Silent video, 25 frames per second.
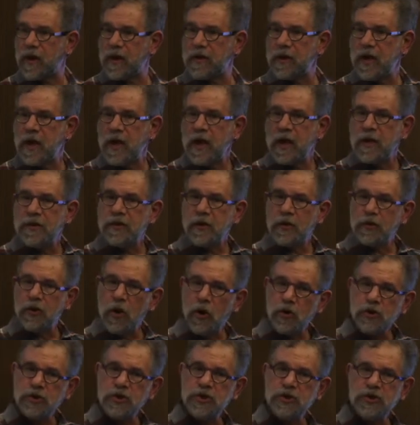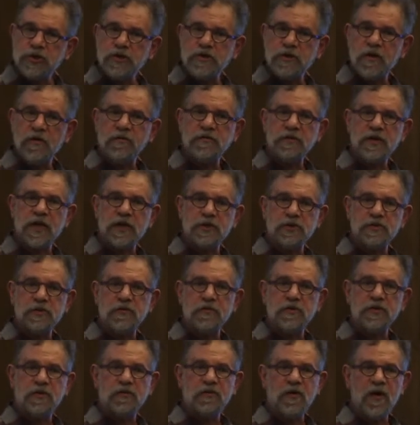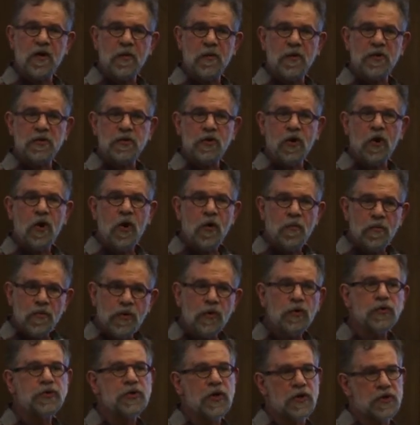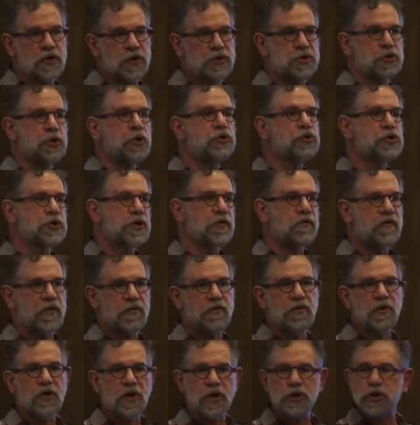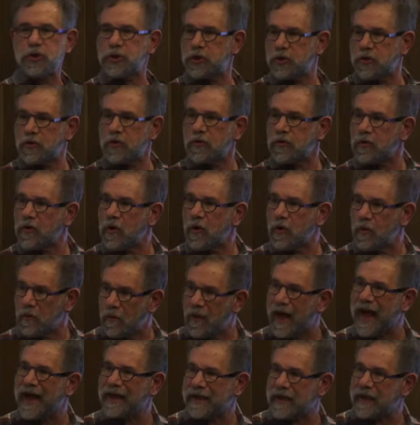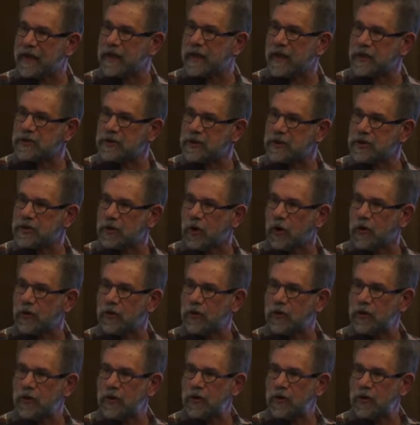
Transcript: but the notions of test-driven development are all built on this notion of emulation or mocking, as it's called.